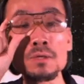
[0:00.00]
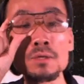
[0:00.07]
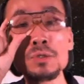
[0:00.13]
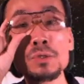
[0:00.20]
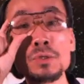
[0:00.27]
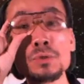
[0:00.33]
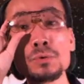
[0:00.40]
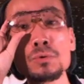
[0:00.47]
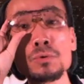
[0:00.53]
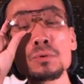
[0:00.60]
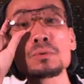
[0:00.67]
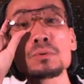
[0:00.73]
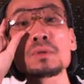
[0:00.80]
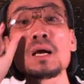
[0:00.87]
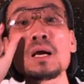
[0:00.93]

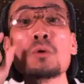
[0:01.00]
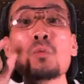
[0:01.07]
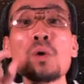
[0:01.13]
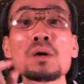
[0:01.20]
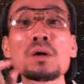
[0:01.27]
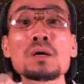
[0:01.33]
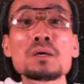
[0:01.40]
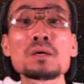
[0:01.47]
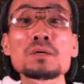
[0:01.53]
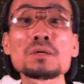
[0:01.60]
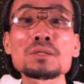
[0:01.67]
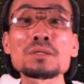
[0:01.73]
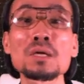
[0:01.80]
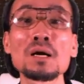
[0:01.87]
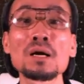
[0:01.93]
two
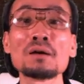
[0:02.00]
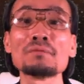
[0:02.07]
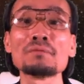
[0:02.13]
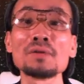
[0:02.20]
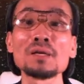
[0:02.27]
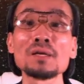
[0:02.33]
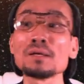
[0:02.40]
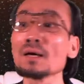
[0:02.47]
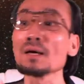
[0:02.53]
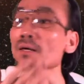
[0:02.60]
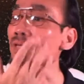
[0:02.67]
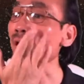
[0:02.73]
co-workers of the